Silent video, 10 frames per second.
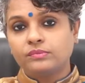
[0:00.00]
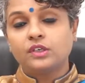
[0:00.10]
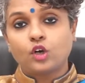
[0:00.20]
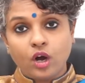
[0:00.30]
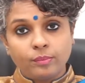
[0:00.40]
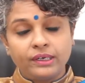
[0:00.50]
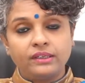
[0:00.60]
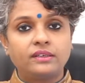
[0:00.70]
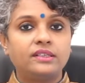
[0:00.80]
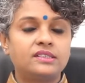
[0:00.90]
the cockpit
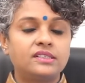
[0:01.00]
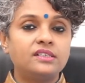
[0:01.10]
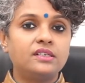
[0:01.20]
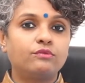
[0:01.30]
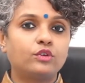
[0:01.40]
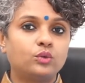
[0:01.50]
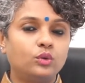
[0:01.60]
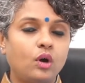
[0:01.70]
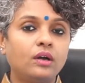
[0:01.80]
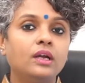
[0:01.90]
that they sit in for too
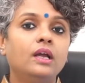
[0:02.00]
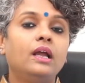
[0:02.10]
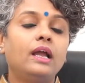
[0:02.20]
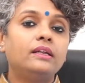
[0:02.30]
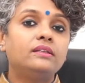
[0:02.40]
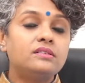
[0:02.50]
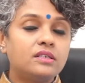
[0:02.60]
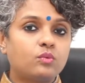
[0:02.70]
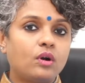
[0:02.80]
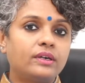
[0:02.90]
long, and this
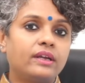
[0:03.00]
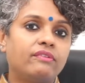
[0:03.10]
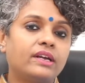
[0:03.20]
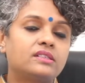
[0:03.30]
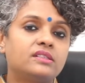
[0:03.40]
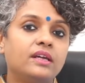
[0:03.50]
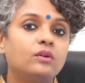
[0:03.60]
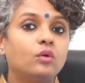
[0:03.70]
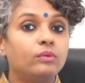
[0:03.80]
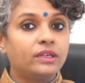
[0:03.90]
is what affects their
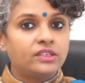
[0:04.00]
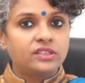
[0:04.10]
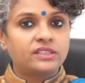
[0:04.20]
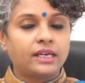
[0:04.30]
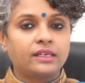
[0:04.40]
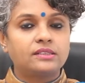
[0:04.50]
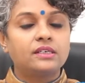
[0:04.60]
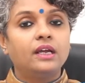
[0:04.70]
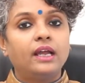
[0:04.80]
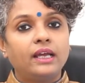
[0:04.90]
ovulatory cycles.
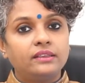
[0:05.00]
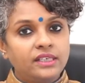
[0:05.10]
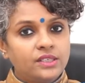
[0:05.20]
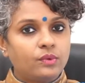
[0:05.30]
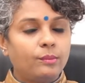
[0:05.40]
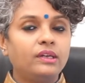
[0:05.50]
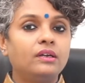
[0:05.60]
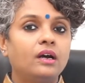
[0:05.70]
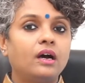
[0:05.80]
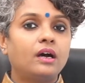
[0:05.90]
And these
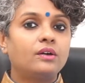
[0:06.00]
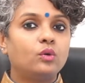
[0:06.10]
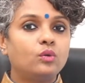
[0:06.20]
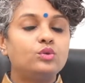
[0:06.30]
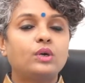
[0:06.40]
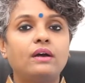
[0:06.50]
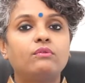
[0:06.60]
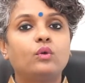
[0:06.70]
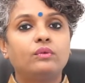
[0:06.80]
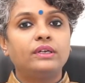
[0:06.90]
women are known to have
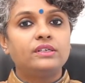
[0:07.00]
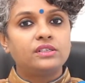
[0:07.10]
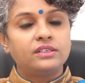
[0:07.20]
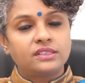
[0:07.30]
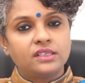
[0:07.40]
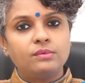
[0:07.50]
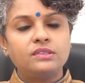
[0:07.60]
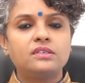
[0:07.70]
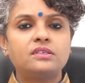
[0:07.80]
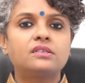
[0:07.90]
ovulatory
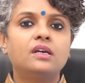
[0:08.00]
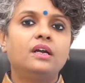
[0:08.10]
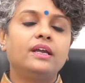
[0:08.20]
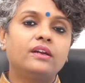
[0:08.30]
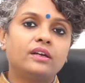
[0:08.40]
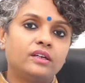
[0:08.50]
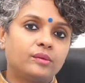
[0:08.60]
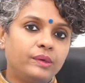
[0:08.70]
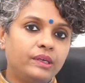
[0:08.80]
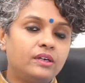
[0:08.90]
disturbances, irregular
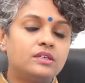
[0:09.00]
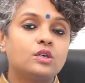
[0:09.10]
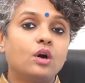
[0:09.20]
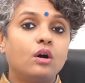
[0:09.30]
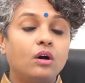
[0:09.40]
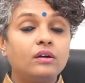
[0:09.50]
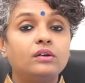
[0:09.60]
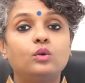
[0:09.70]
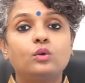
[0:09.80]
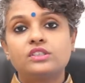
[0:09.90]
periods or
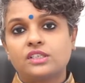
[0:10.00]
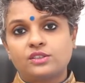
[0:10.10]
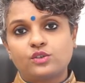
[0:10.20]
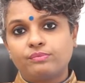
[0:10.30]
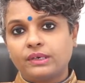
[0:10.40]
lower chance of